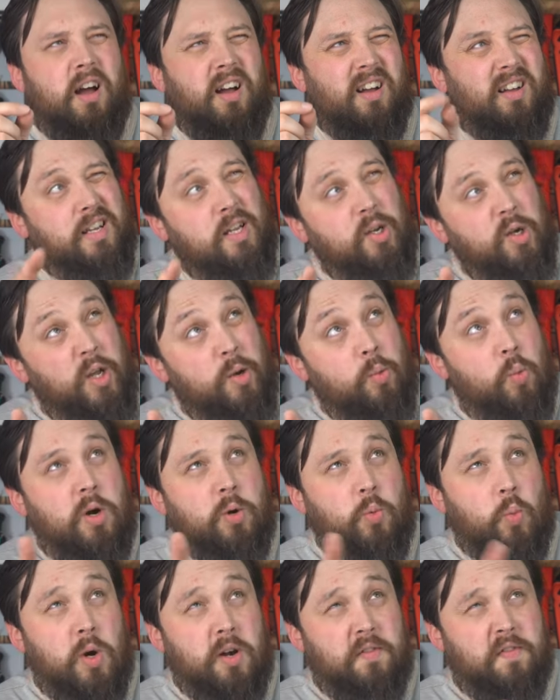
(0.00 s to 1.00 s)
It
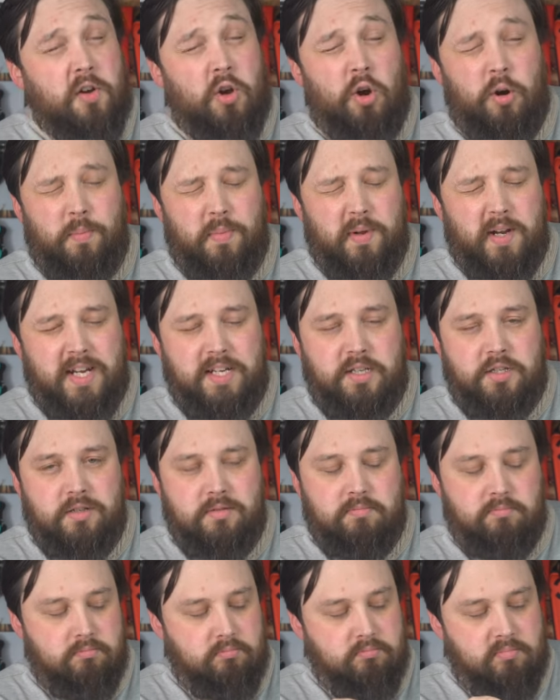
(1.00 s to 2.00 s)
won't work for
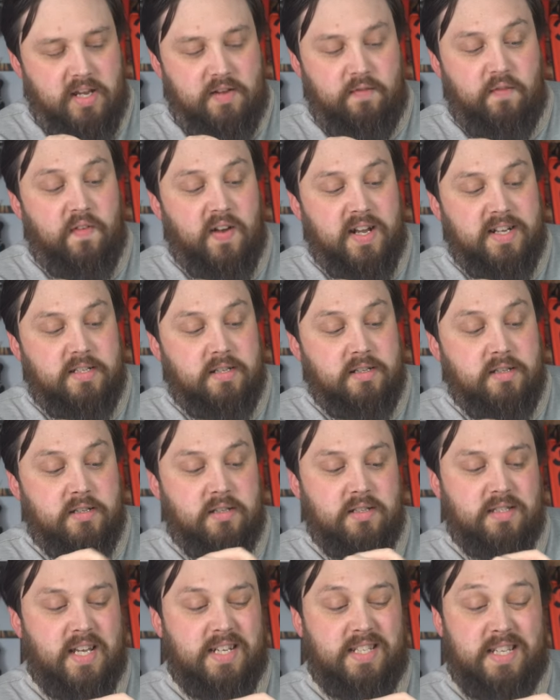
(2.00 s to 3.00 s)
combination inflators
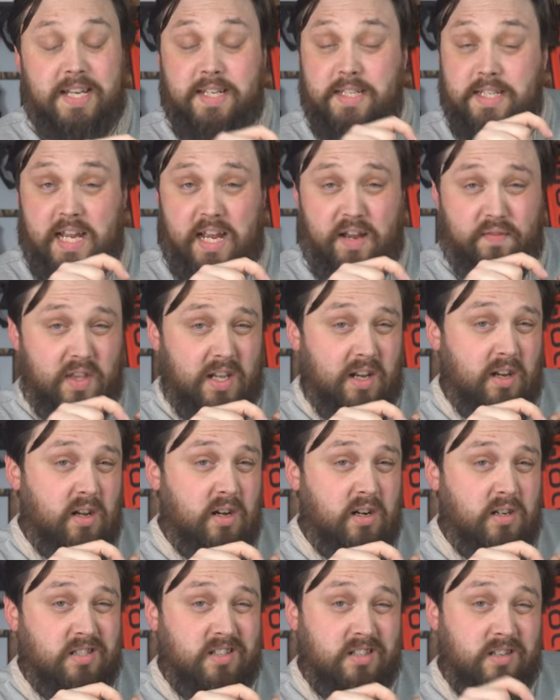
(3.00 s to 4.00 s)
because they tend to have the
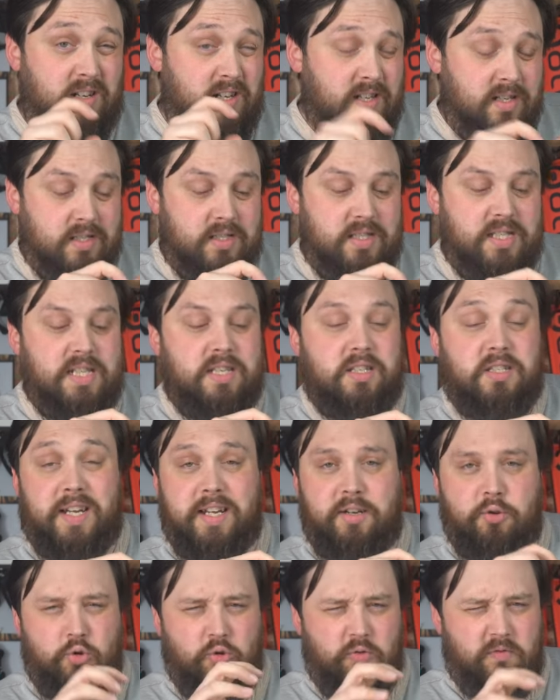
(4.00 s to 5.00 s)
larger like
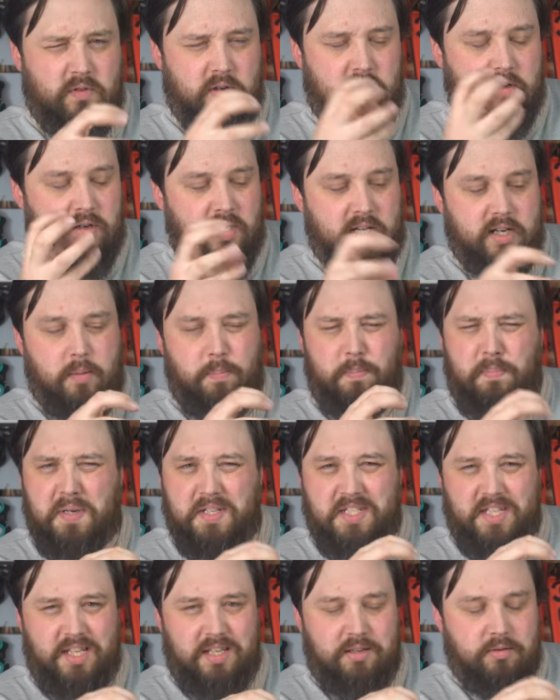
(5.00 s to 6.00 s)
C-Gen or like a
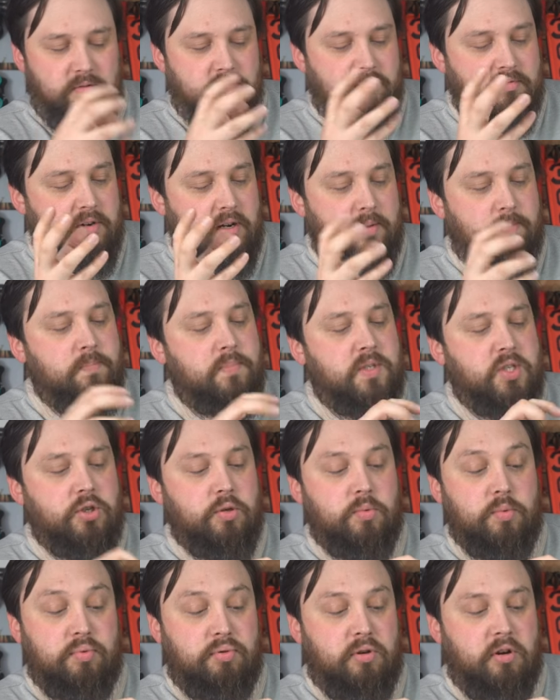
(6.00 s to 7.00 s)
Buddy or
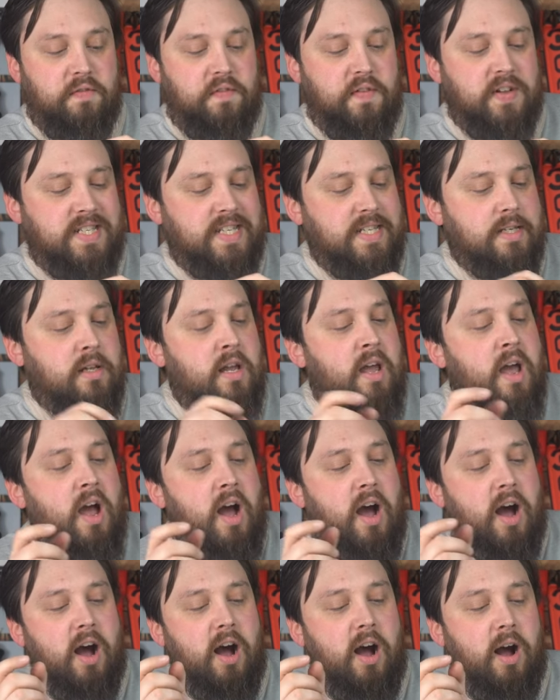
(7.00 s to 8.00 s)
Scuba Pro fitting,
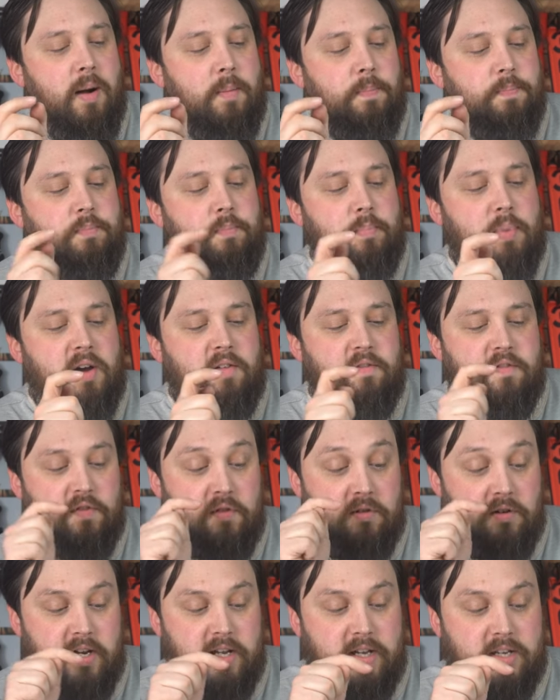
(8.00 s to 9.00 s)
but
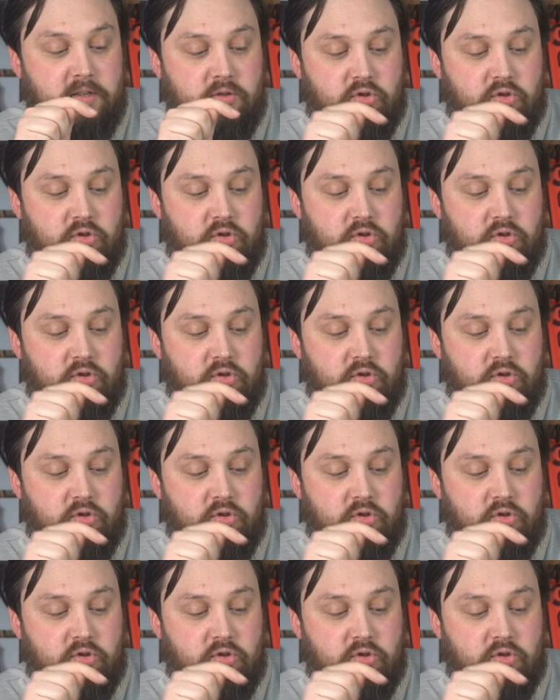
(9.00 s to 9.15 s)
for a